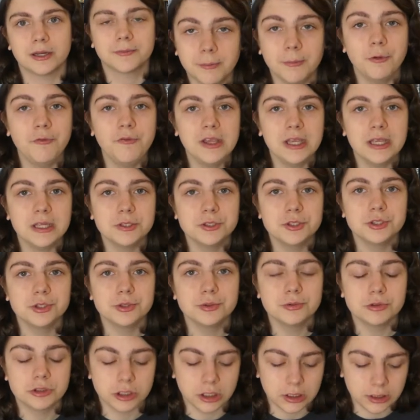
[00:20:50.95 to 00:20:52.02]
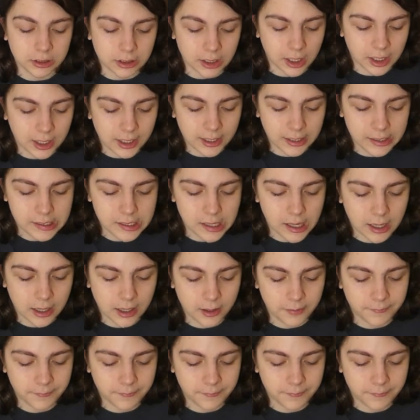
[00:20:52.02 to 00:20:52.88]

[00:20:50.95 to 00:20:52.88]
Moving into July,